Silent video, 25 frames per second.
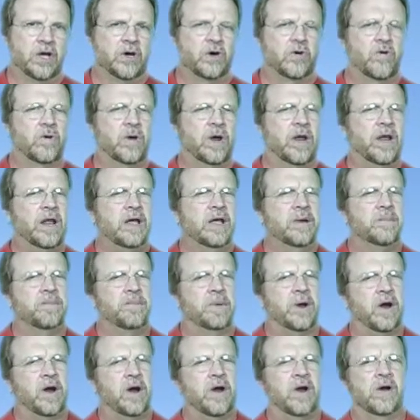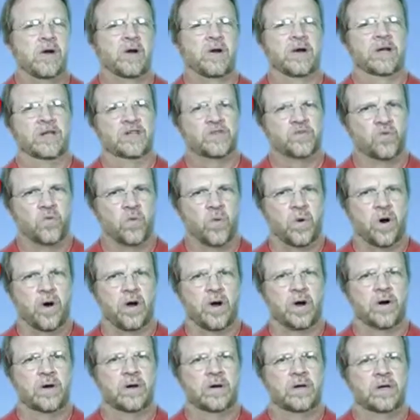creating a barrier against
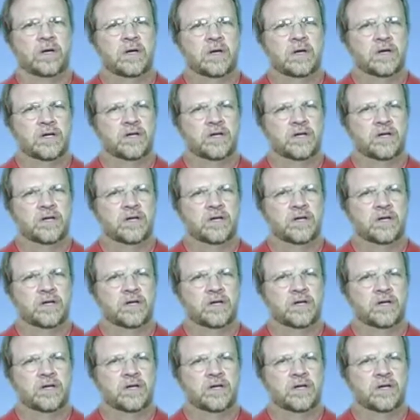water,